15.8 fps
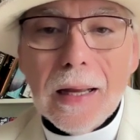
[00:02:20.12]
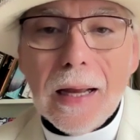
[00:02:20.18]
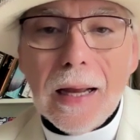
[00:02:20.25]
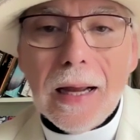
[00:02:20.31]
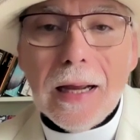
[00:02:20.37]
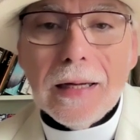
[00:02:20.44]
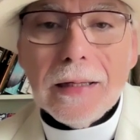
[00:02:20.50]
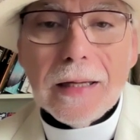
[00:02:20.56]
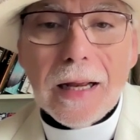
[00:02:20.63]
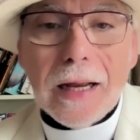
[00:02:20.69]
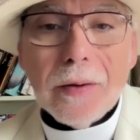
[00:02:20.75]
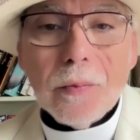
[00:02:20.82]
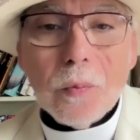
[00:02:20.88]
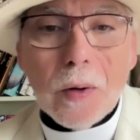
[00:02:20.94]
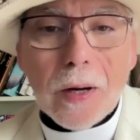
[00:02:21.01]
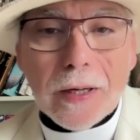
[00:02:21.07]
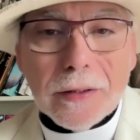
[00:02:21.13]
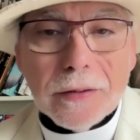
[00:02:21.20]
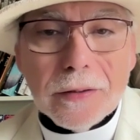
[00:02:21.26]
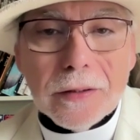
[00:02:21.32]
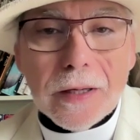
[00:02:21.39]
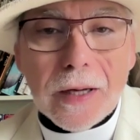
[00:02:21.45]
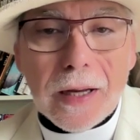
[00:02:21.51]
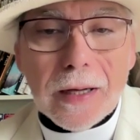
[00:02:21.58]
And they went
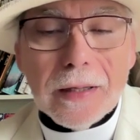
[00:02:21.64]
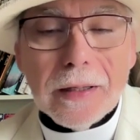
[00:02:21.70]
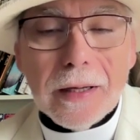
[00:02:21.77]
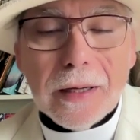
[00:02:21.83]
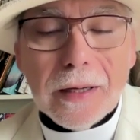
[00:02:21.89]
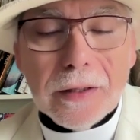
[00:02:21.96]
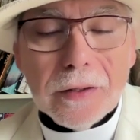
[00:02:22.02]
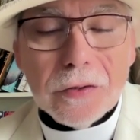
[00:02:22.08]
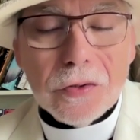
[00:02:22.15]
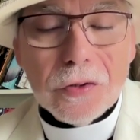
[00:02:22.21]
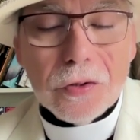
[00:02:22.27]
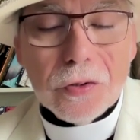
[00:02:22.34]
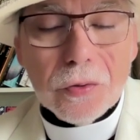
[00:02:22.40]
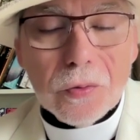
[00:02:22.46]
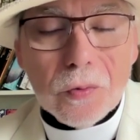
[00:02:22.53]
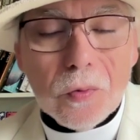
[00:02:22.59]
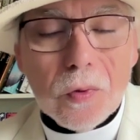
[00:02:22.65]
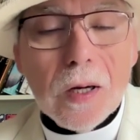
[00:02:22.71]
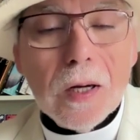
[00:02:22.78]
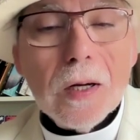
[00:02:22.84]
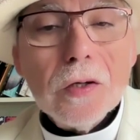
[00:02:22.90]
and into